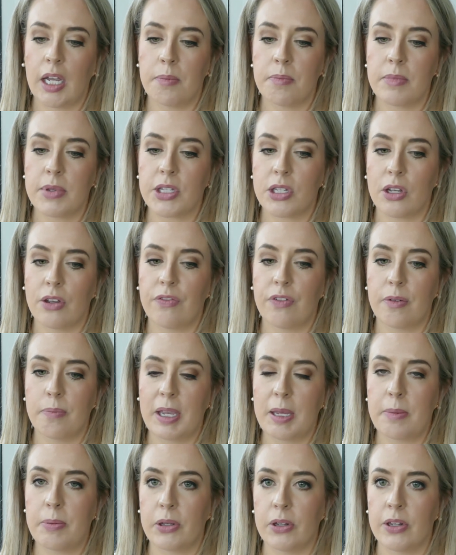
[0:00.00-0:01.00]
So for
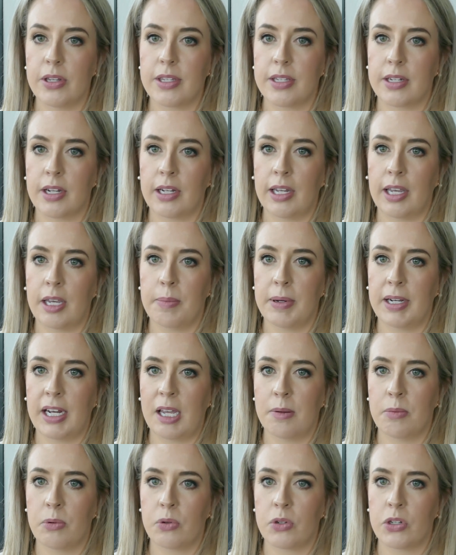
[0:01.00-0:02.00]
me personally, being
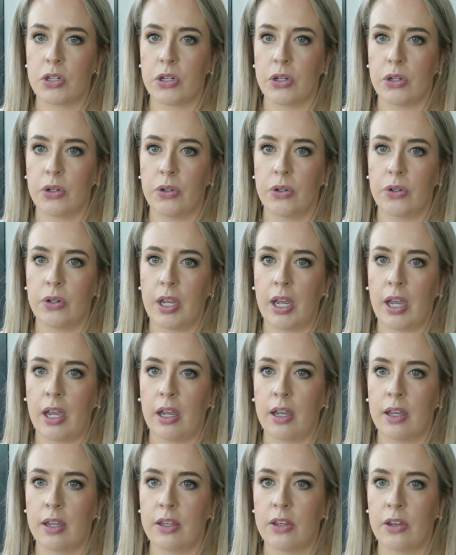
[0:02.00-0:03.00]
able
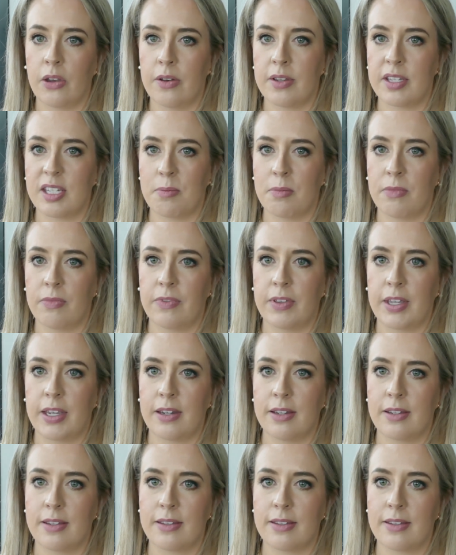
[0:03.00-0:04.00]
to use some of
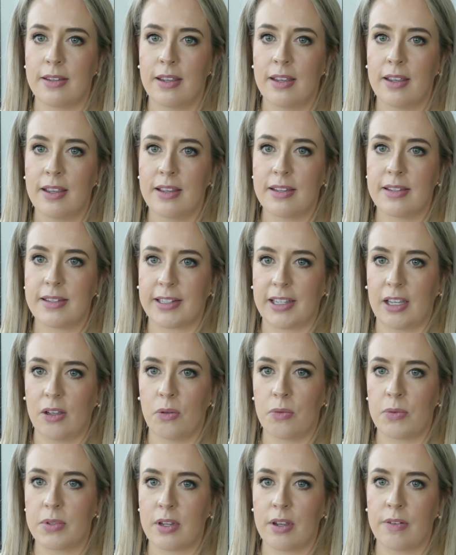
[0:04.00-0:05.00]
these
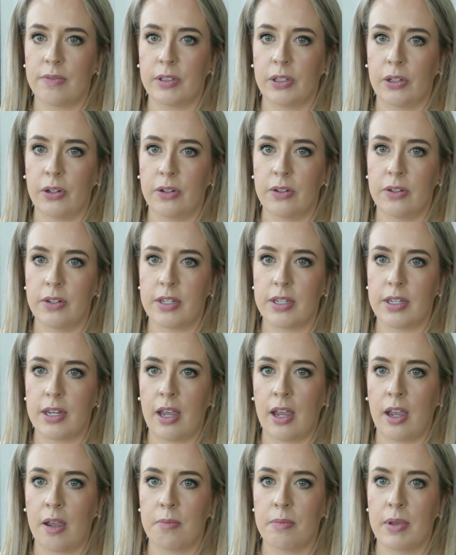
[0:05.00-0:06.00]
skills I've learnt,
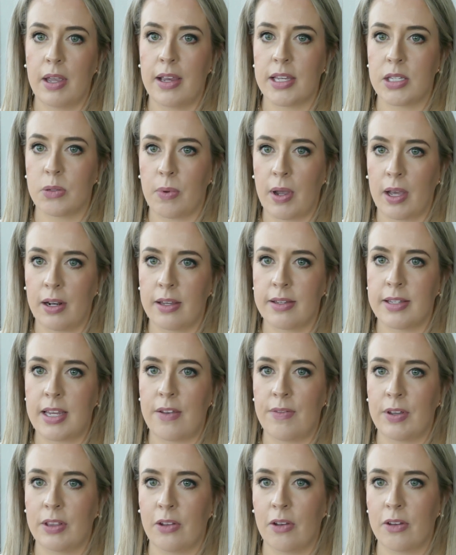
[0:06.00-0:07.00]
as well as
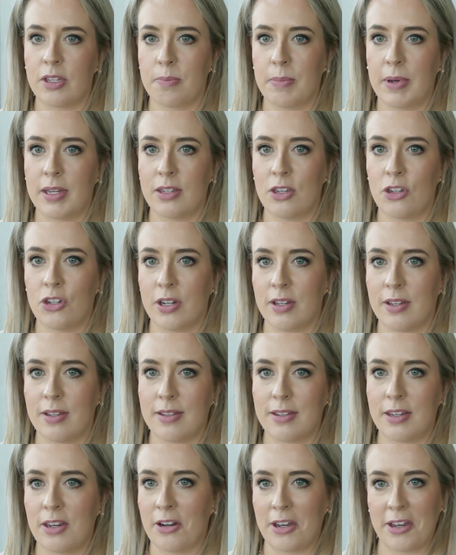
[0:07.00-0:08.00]
having those
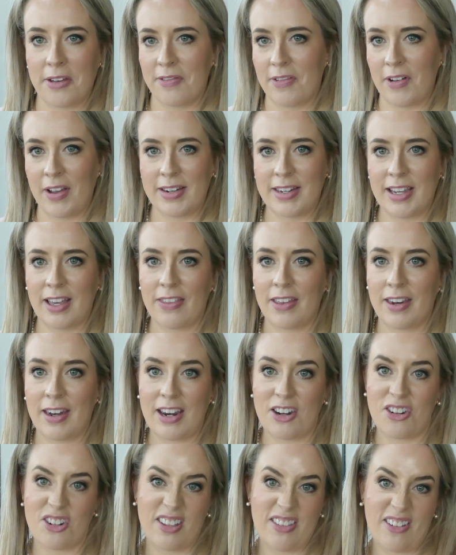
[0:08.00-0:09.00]
messages, you find out that
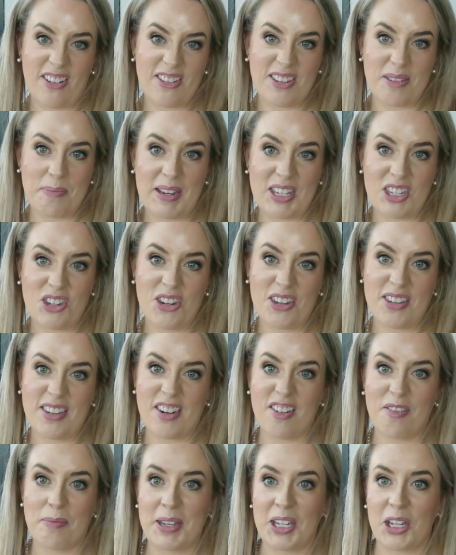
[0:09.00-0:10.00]
actually those messages
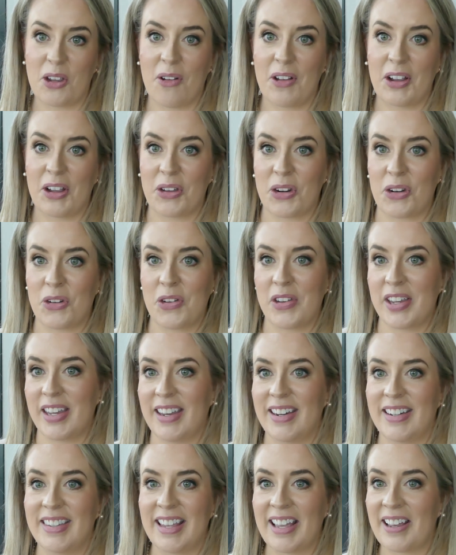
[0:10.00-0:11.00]
that have been going on in your
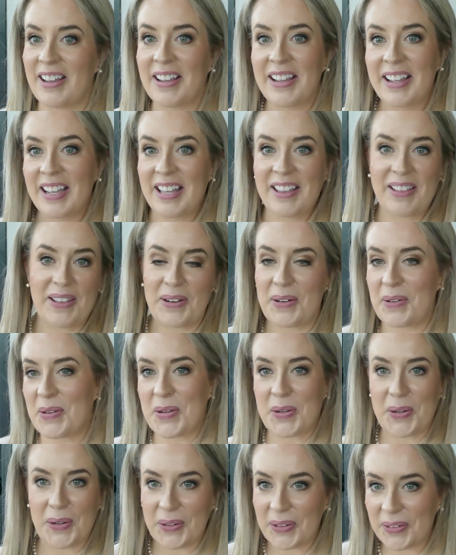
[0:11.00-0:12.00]
head, they're not
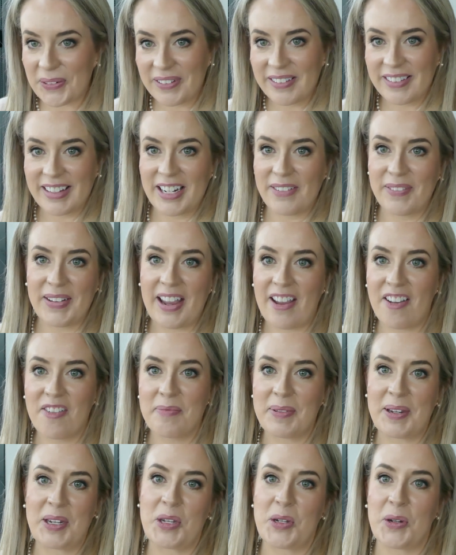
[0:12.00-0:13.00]
true. They never
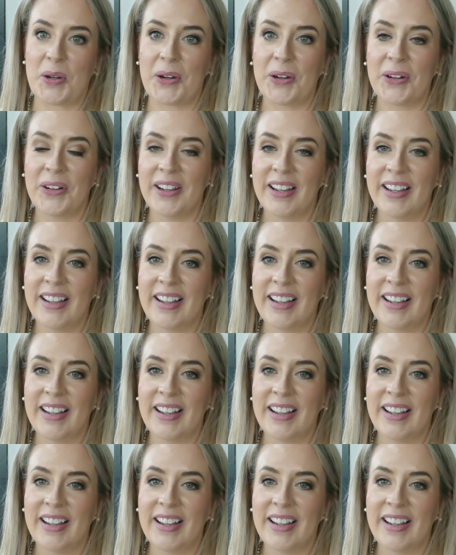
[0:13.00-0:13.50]
have been true,